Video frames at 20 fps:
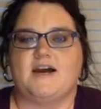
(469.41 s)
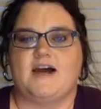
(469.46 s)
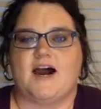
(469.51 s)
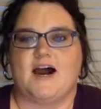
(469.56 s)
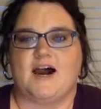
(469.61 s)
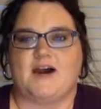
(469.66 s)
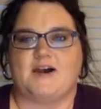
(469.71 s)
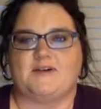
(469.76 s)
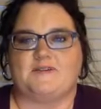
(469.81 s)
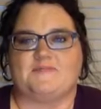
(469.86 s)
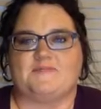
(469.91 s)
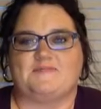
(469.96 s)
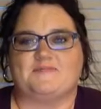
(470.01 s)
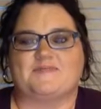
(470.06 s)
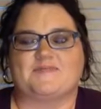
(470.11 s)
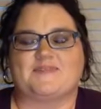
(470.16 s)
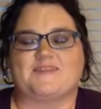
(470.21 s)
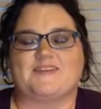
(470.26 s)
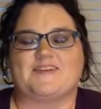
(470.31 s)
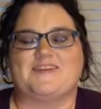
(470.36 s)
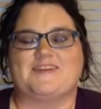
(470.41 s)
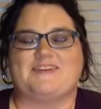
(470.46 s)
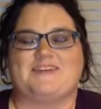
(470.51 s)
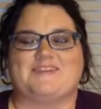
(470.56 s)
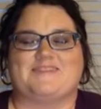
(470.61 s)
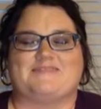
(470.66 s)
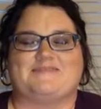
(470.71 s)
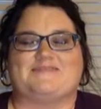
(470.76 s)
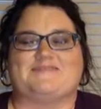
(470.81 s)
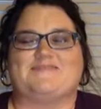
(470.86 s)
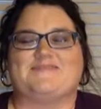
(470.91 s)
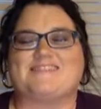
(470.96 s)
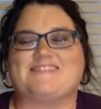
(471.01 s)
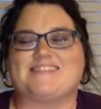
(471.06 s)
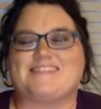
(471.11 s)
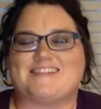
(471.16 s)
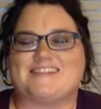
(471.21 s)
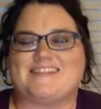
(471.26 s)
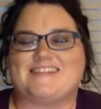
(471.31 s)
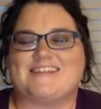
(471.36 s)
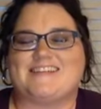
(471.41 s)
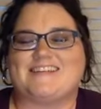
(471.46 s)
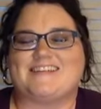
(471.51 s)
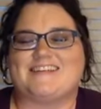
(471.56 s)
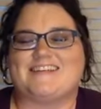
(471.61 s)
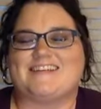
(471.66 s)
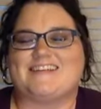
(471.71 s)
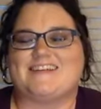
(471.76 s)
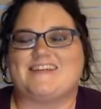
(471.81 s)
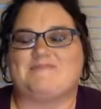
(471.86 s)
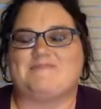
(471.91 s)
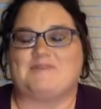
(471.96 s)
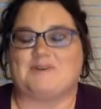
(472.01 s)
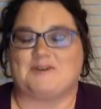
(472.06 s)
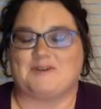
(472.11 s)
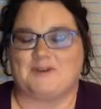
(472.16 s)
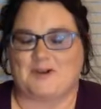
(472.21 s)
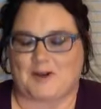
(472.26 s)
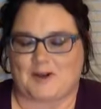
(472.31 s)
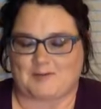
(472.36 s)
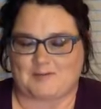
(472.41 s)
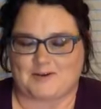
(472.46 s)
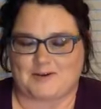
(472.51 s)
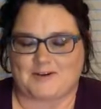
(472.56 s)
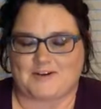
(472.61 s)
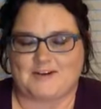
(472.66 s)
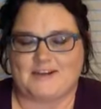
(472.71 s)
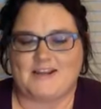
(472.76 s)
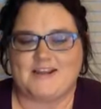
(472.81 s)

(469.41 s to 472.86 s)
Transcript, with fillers: Um, visiting Pearl Harbor.